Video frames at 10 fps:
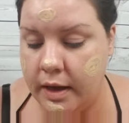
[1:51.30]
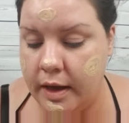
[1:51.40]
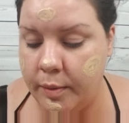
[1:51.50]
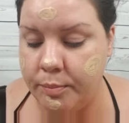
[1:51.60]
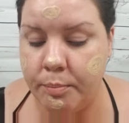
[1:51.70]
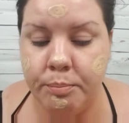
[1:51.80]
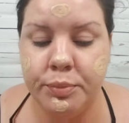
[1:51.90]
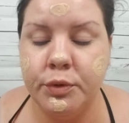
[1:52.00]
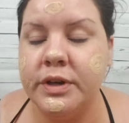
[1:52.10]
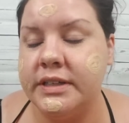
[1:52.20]
a
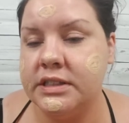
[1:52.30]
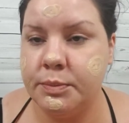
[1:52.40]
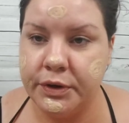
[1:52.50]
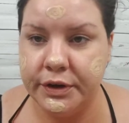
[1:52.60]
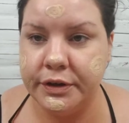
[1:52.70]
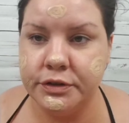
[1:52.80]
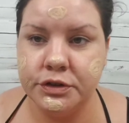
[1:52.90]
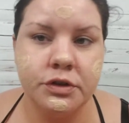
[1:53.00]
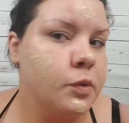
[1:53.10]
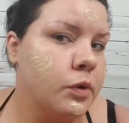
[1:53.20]
booty
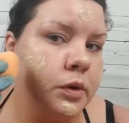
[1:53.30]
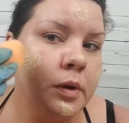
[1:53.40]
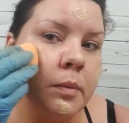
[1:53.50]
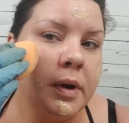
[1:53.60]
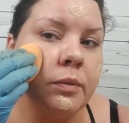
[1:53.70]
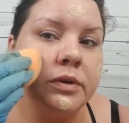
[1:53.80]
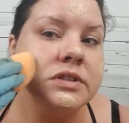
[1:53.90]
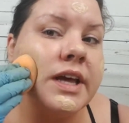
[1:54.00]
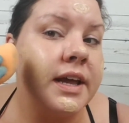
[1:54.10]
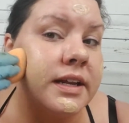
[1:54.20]
sponge by Real
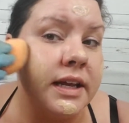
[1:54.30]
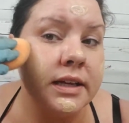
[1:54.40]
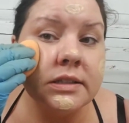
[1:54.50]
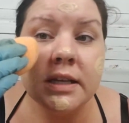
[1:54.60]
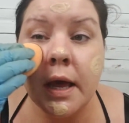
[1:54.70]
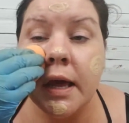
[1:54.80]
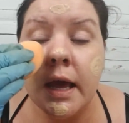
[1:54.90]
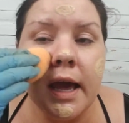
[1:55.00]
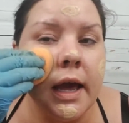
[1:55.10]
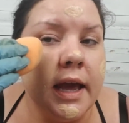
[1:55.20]
Techniques.
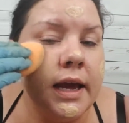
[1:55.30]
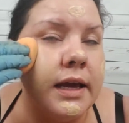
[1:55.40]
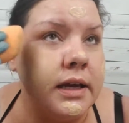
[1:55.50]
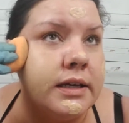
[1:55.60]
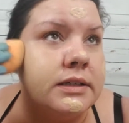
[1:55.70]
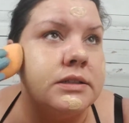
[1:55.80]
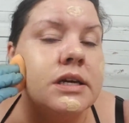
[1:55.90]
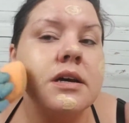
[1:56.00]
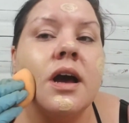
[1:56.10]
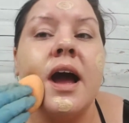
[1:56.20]
And
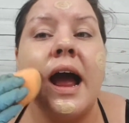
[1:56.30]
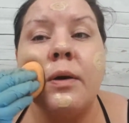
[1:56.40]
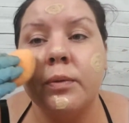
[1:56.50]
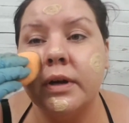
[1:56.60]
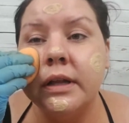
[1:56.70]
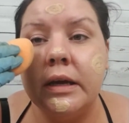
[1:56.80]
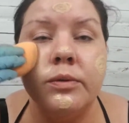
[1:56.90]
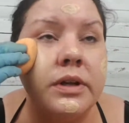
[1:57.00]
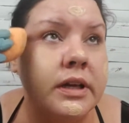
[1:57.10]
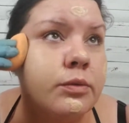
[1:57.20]
I really
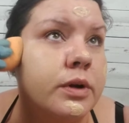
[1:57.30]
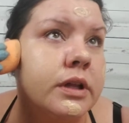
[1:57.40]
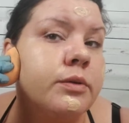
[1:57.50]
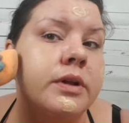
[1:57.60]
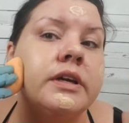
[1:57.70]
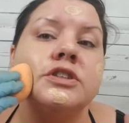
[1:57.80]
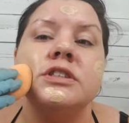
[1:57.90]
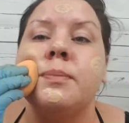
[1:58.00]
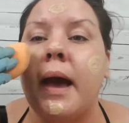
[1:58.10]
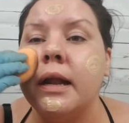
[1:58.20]

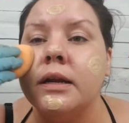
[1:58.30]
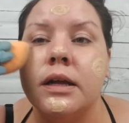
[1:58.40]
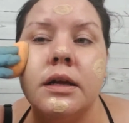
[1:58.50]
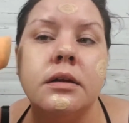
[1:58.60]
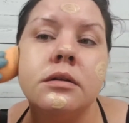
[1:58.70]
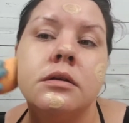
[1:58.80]
just pat it in.